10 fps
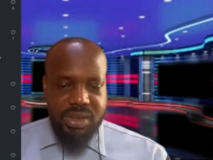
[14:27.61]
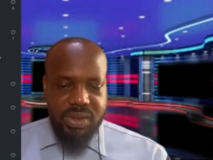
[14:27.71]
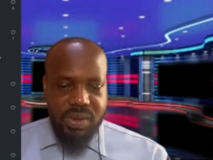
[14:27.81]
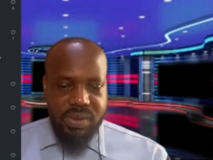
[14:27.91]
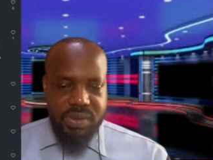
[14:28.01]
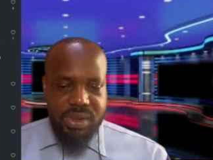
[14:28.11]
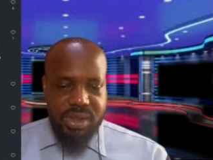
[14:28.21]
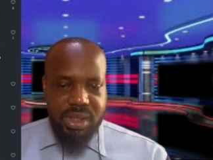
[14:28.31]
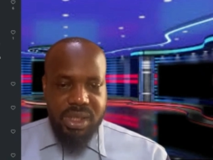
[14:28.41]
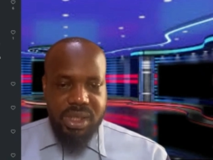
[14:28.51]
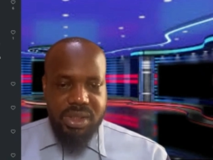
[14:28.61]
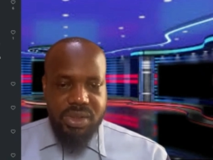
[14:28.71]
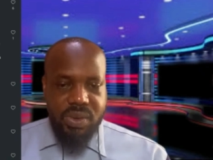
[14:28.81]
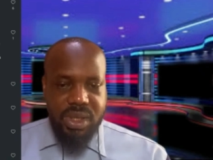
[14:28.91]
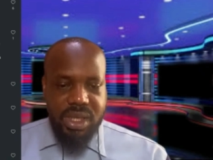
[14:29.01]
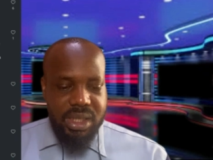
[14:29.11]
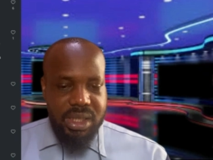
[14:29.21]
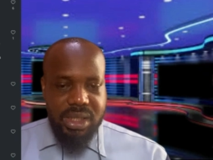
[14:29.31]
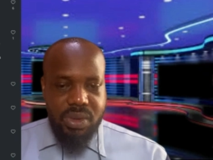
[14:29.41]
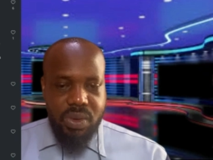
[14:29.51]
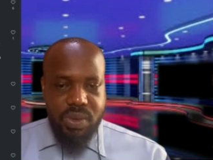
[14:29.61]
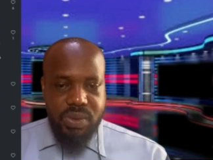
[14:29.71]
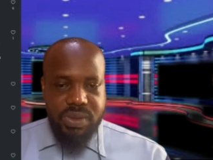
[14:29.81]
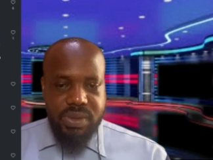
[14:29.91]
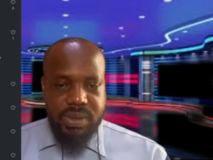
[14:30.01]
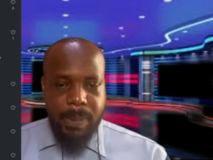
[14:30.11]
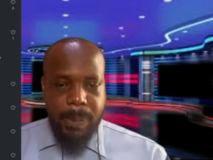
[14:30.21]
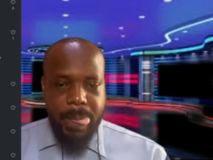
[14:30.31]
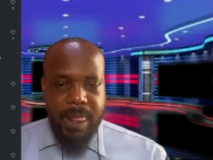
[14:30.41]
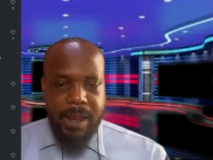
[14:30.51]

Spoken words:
So it goes,